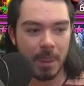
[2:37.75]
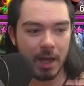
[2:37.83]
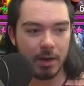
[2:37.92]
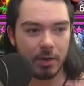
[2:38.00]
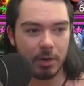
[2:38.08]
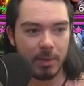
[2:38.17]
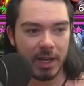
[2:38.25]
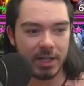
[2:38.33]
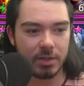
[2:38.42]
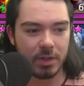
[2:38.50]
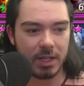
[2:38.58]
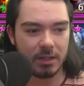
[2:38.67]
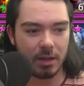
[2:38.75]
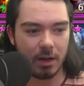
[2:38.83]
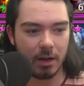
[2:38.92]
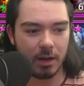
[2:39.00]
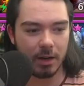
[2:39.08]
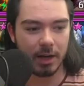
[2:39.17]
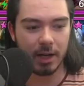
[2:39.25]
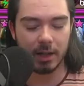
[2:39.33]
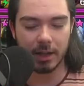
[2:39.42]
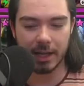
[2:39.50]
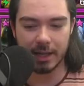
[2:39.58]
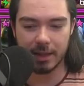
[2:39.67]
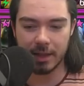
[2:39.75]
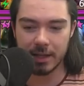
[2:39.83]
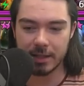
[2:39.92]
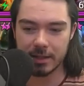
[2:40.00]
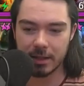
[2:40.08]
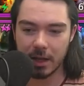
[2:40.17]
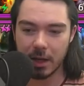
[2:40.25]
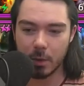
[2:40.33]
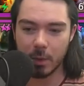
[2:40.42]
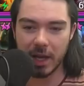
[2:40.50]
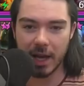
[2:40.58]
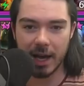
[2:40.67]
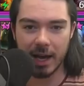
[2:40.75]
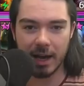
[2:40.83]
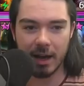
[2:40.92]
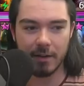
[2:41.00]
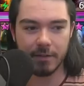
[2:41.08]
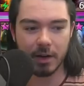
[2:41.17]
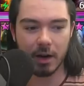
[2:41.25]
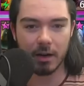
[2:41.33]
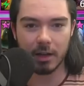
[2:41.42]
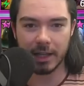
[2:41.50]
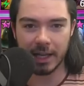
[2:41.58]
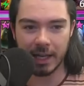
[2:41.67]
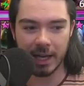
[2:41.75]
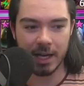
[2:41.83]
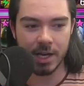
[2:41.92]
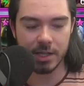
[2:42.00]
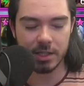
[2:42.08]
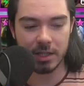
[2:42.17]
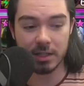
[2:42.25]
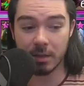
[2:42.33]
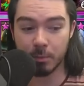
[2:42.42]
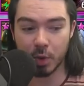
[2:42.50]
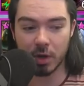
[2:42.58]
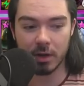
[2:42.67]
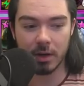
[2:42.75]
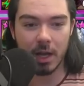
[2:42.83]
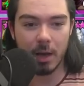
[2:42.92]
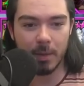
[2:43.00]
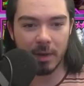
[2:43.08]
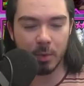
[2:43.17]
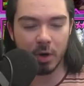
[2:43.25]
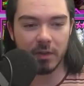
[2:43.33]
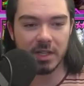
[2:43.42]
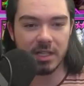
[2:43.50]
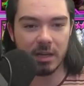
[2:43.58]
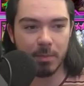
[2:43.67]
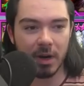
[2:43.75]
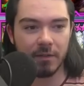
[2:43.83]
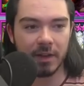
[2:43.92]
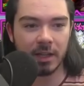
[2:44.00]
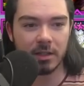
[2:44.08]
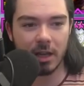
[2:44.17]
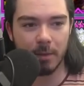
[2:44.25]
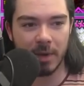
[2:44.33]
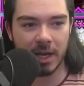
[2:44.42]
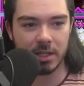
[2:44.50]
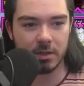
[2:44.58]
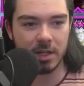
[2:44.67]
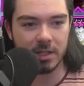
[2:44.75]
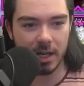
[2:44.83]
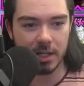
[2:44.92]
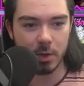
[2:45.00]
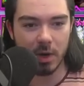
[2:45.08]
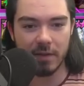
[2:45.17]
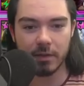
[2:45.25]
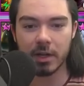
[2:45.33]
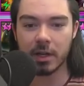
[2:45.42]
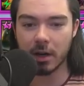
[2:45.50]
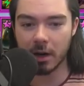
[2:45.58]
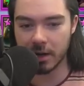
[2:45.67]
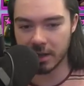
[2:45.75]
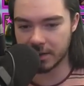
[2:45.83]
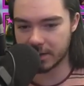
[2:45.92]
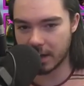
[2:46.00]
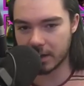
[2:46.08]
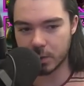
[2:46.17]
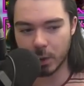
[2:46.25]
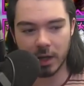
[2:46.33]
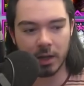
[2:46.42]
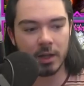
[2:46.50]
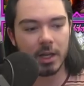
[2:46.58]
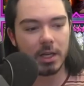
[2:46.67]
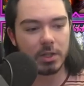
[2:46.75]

And her masteries are uh, like this. We have Carlinia. She's in more, bit more of a debuffing type masteries. I do have her in a Guardian set as well.